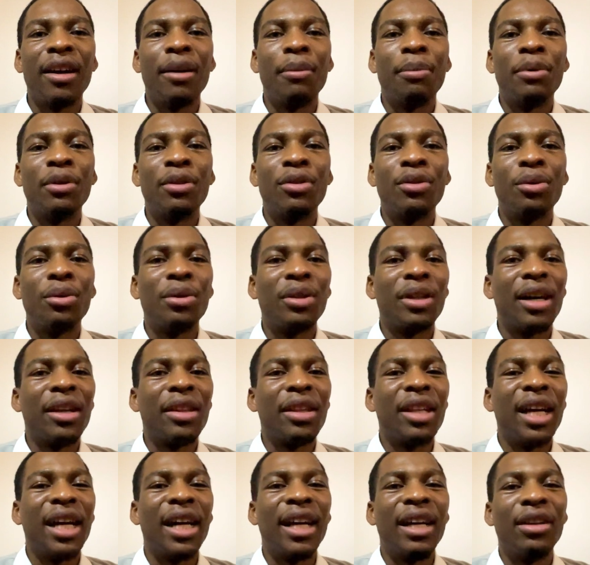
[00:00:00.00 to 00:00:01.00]
episode at
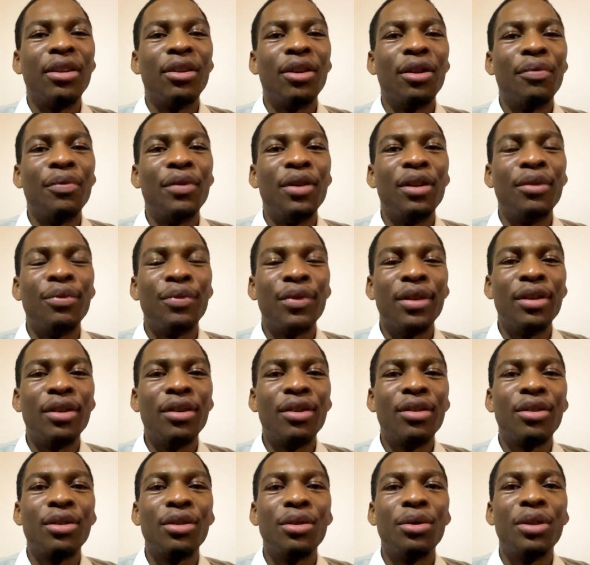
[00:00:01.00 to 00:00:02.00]
the end of this video
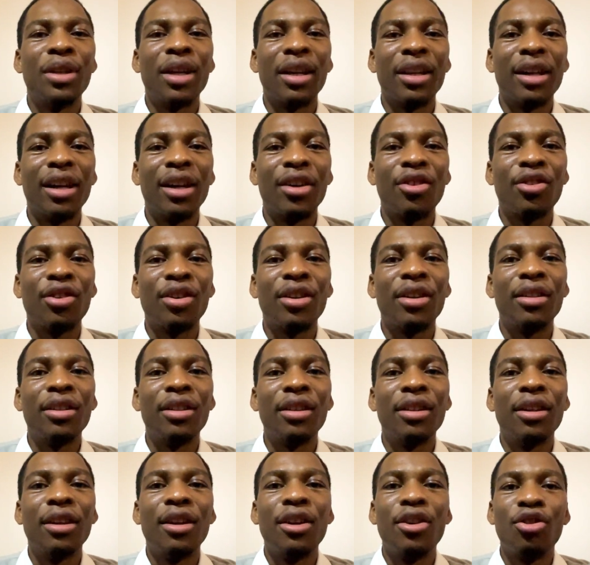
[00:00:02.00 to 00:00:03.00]
so you can actually
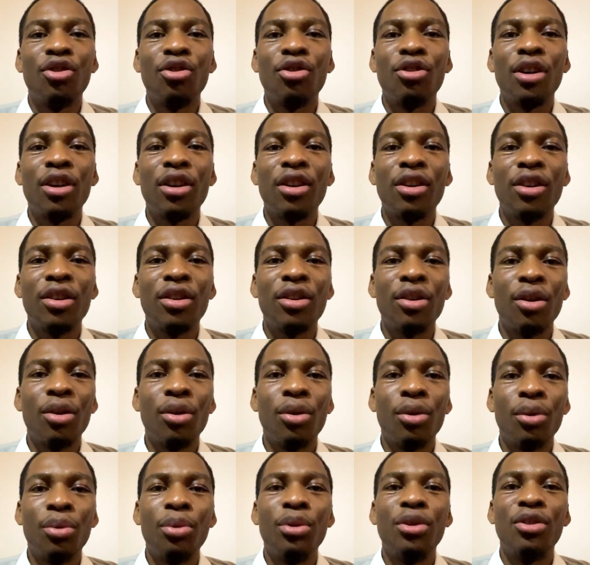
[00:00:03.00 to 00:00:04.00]
check it
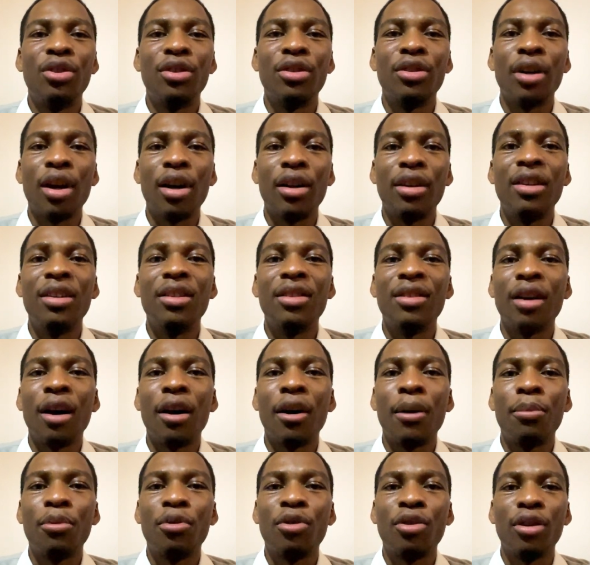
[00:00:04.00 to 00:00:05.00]
out, which is
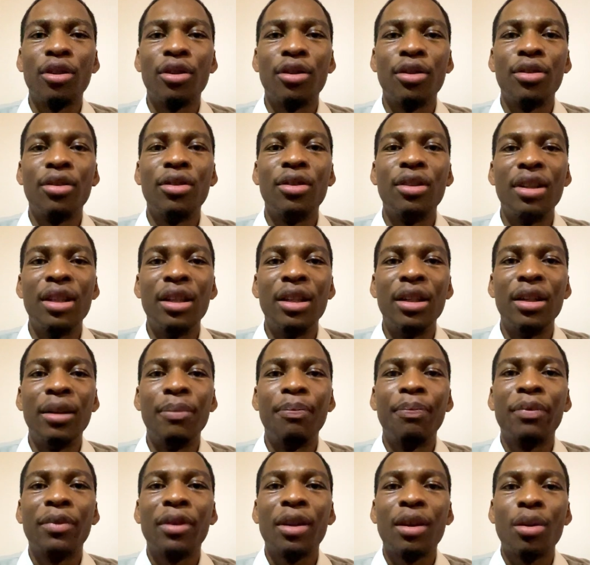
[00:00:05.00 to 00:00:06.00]
options the
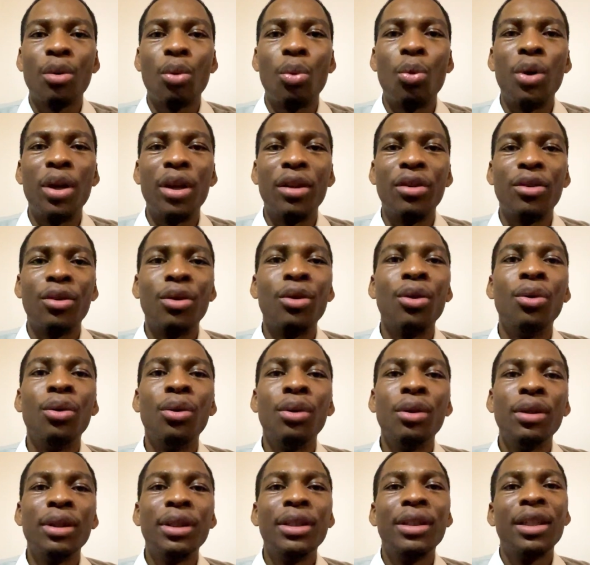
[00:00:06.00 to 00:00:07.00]
way to
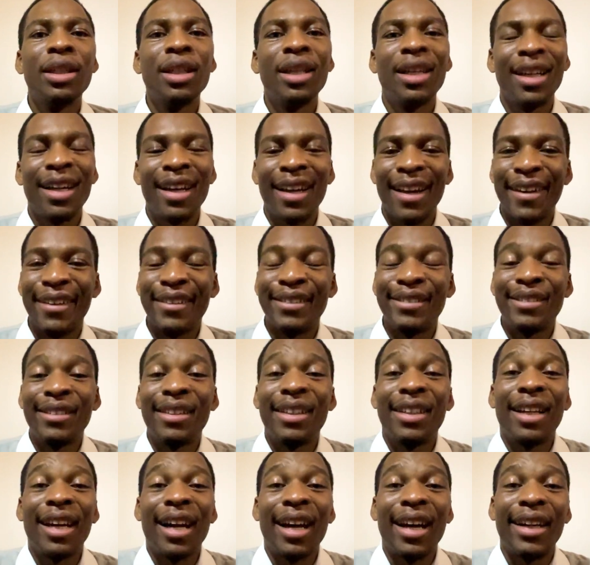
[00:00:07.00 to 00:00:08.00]
go.
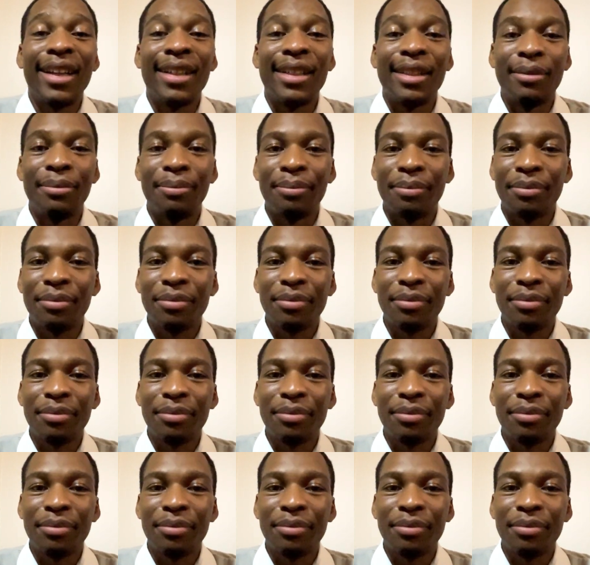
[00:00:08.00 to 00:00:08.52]
And